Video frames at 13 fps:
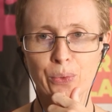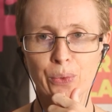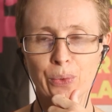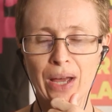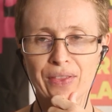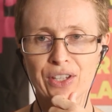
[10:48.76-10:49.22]

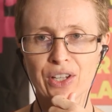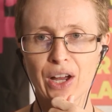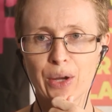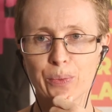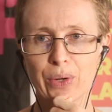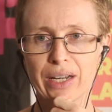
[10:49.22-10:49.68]
at the
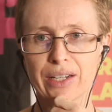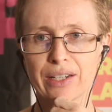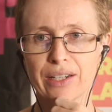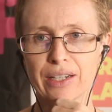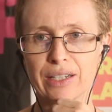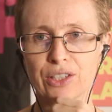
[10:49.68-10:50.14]
time
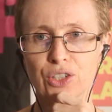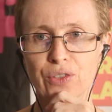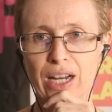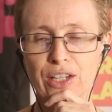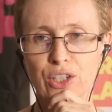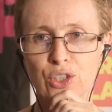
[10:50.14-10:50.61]
when
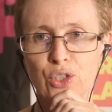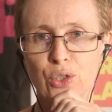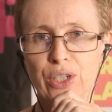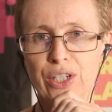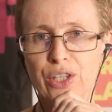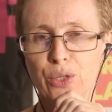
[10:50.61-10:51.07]
Australia
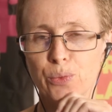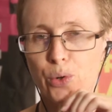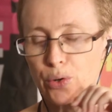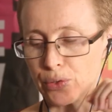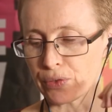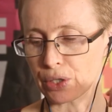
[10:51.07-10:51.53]
joined the
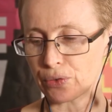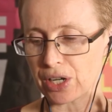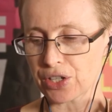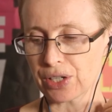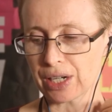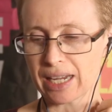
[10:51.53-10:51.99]
war of
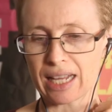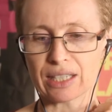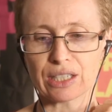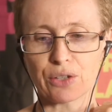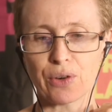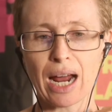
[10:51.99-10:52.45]
aggression
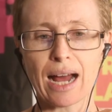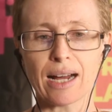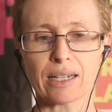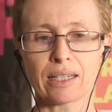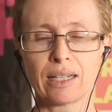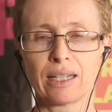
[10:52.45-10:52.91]
against
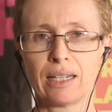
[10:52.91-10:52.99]
Iraq